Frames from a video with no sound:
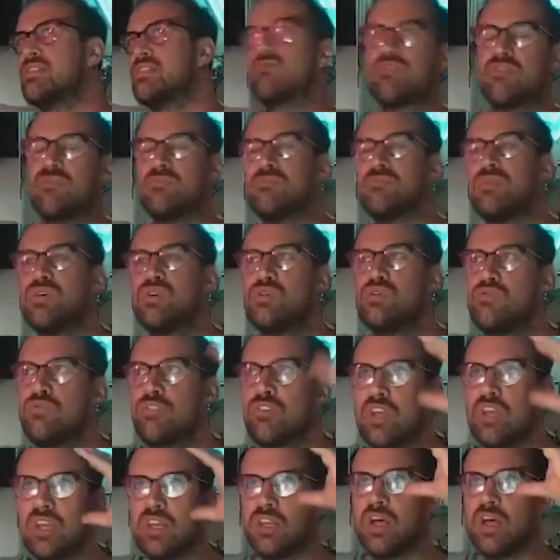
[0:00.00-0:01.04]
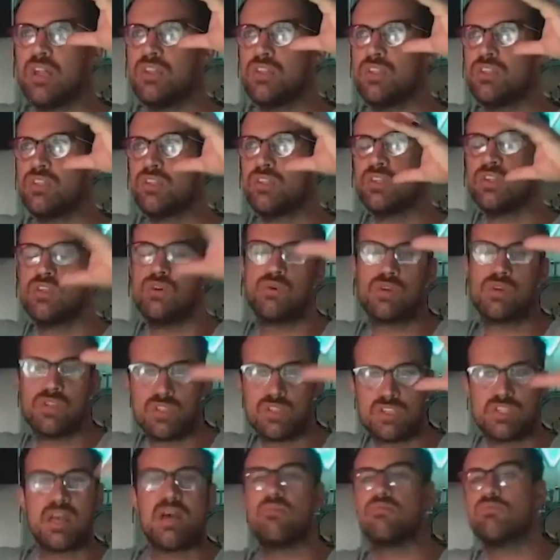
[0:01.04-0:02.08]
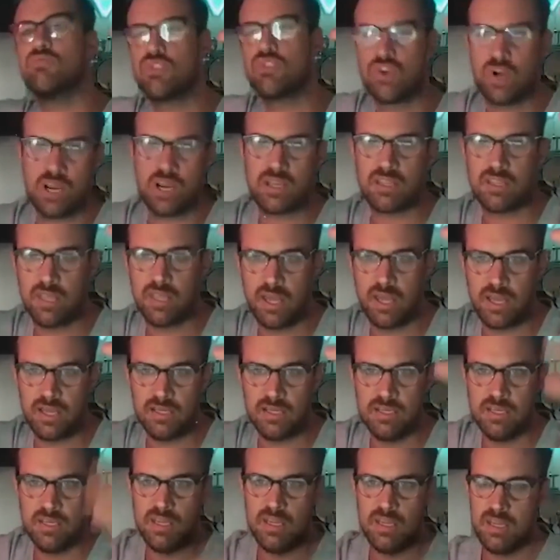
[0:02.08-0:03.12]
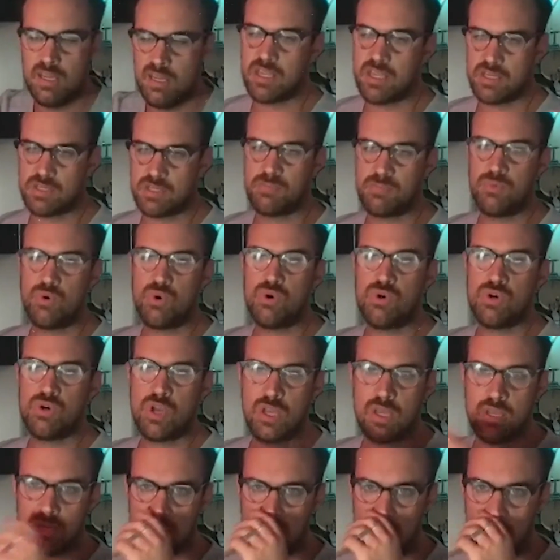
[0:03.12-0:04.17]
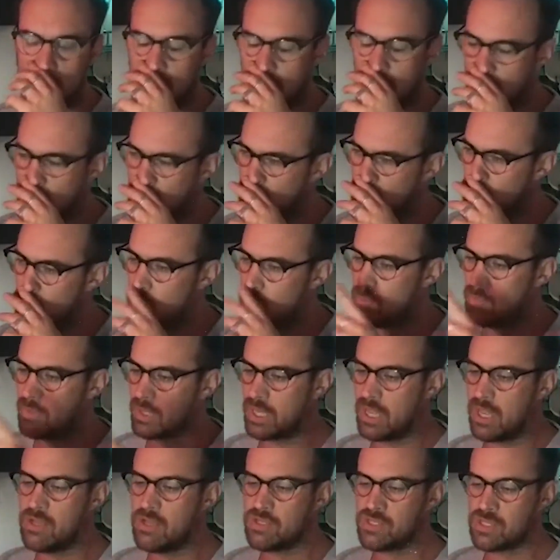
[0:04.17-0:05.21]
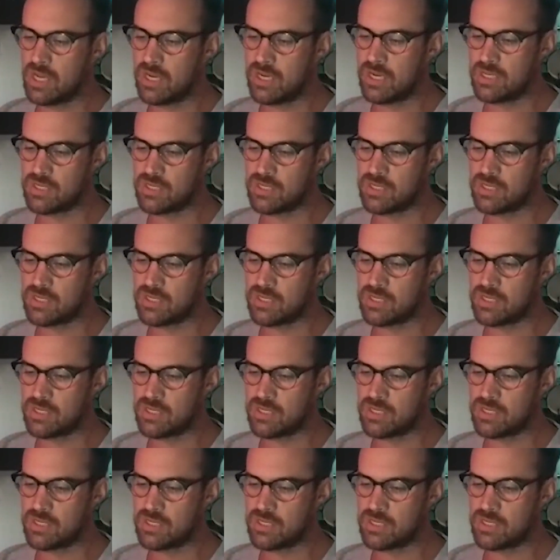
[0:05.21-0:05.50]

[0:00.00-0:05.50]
different movie and you can soundtrack that. It's more like what Mikel said,